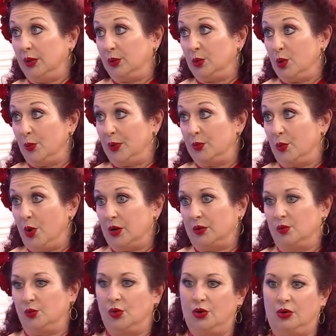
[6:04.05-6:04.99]
I grew up on
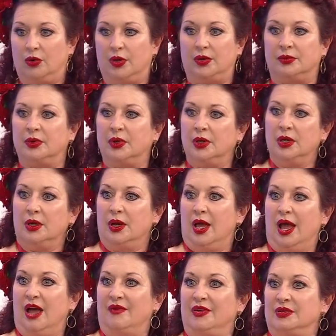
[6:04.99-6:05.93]
rock and roll and
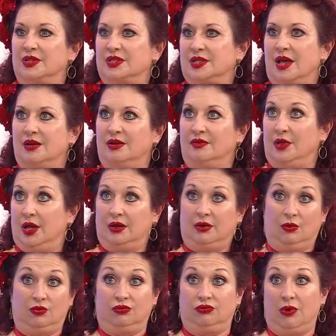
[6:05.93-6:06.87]
having this kind of
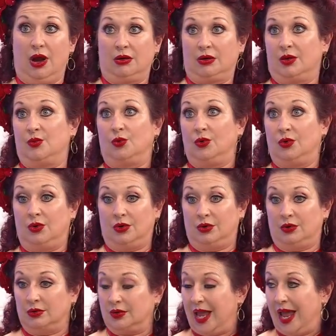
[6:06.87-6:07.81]
like rock and
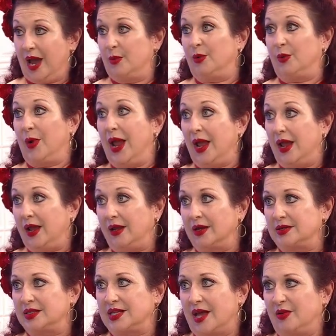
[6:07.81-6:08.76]
roll cabaret
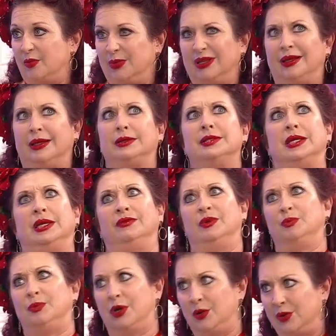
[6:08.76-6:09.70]
excited me like
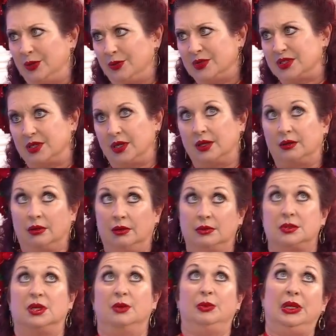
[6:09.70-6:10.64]
David Bowie was like,
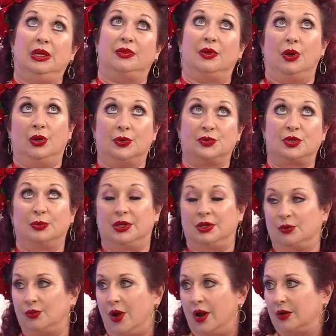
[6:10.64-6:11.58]
to me, the
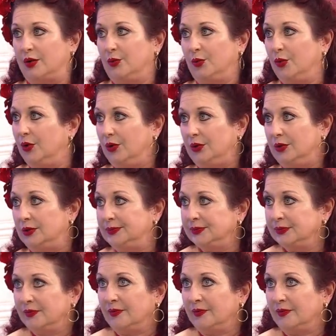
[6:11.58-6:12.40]
ultimate rock and roll